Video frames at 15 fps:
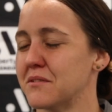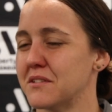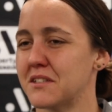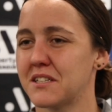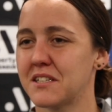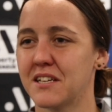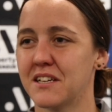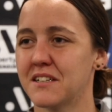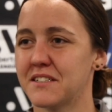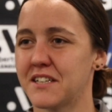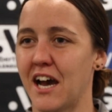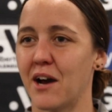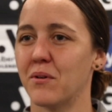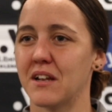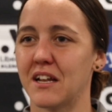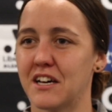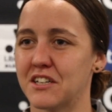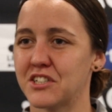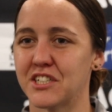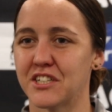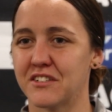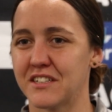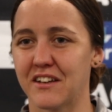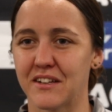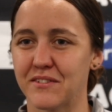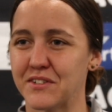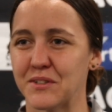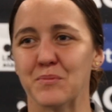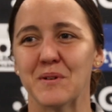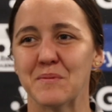I was Tawa last year and now
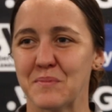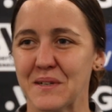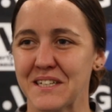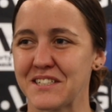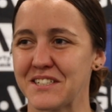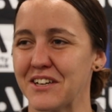living in Whitby,